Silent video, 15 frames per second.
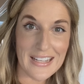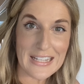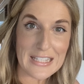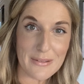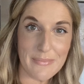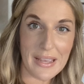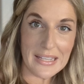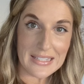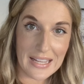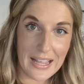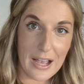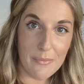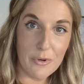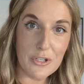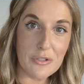It's amazing
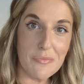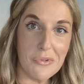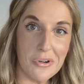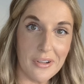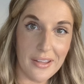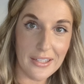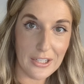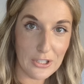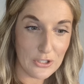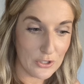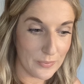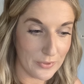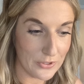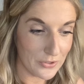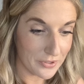how much more like a
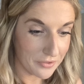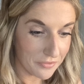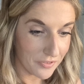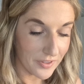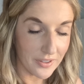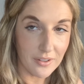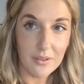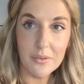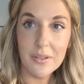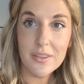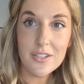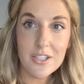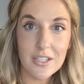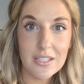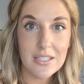human you can feel
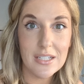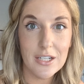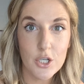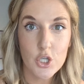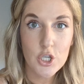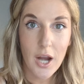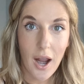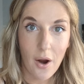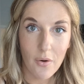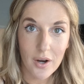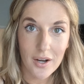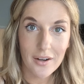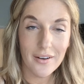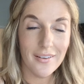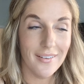with just a
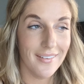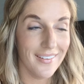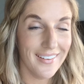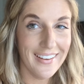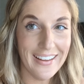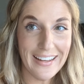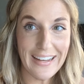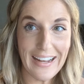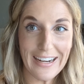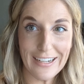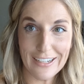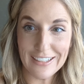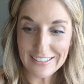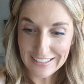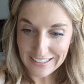shower and
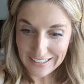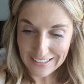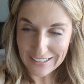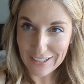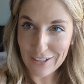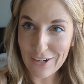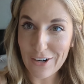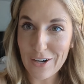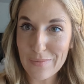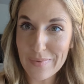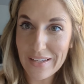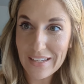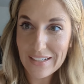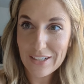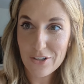a clean
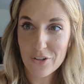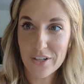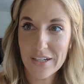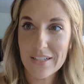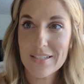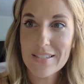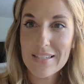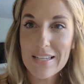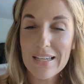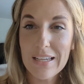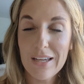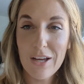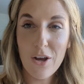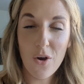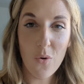garment. Chris
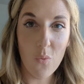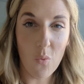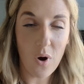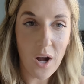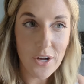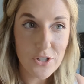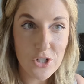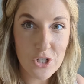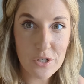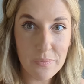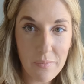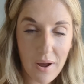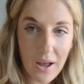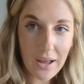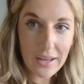washed
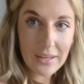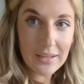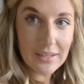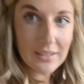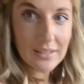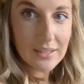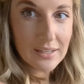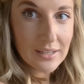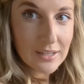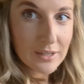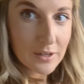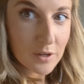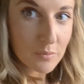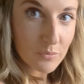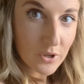my
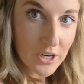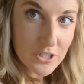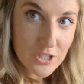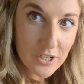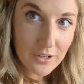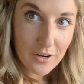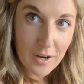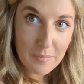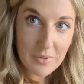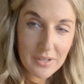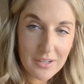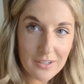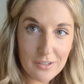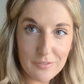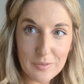compression garment.
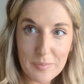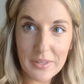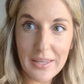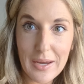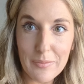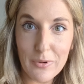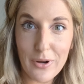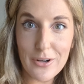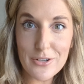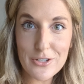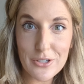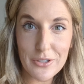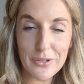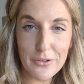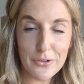Here, I'll flip the camera around and
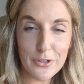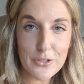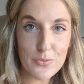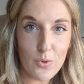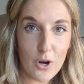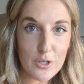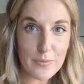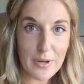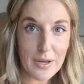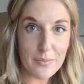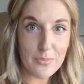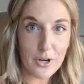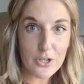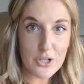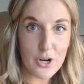show you. Chris washed my
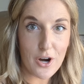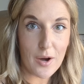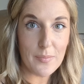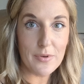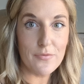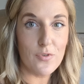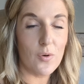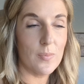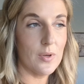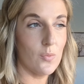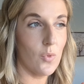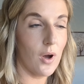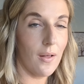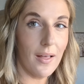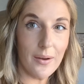compression garment for me
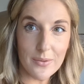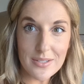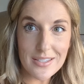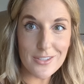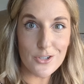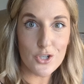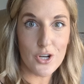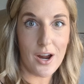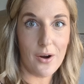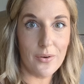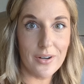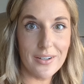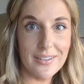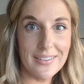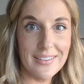while I was in the
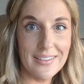shower.